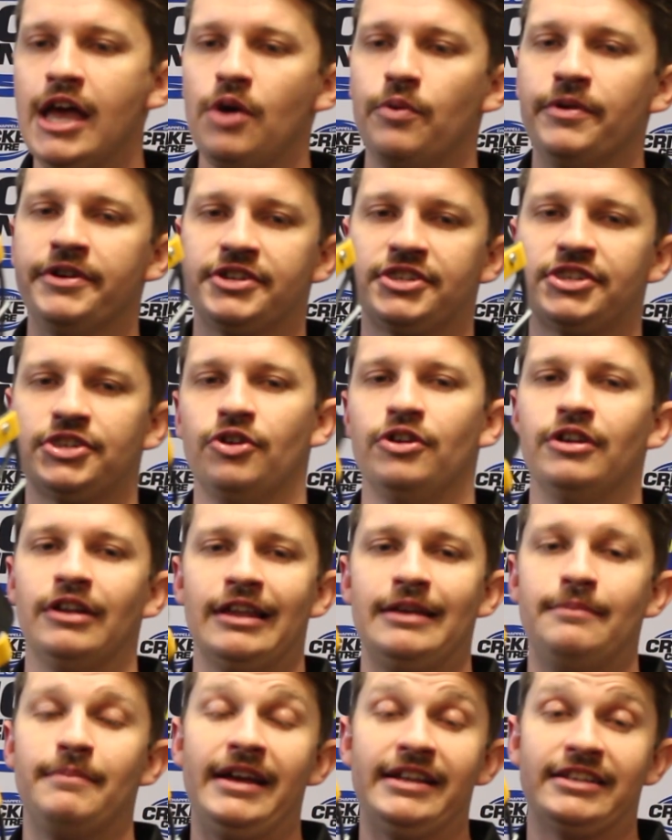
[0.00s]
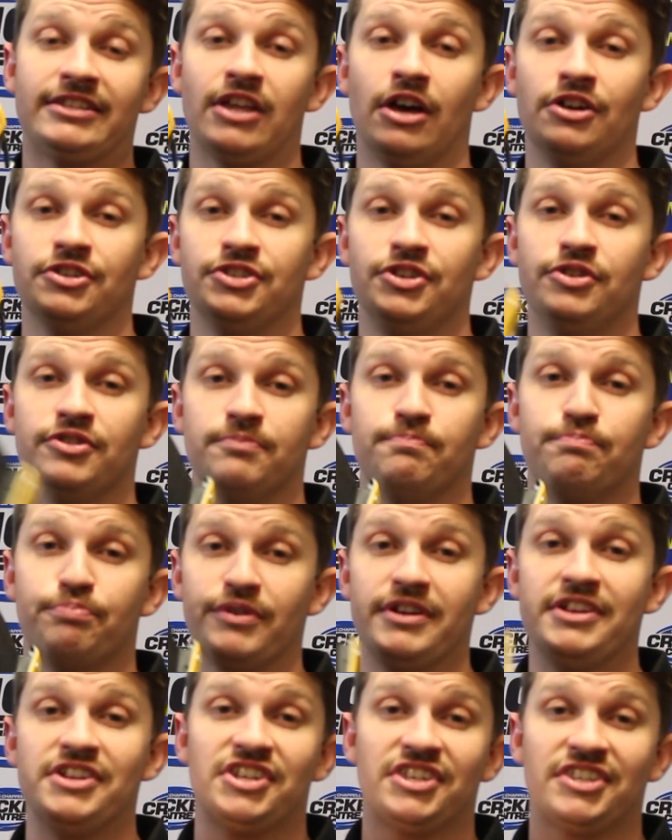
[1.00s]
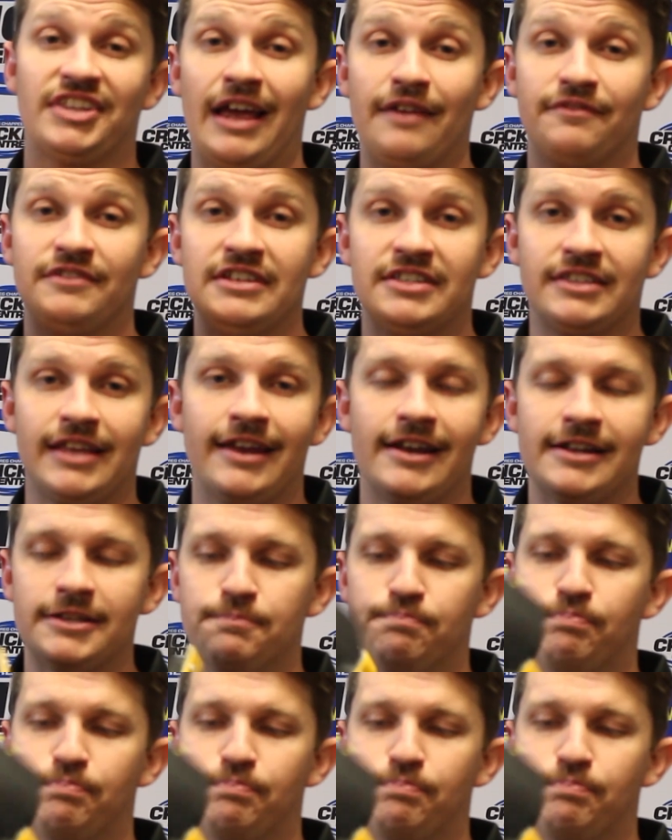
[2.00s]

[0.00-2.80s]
which certainly meets those new British safety standards,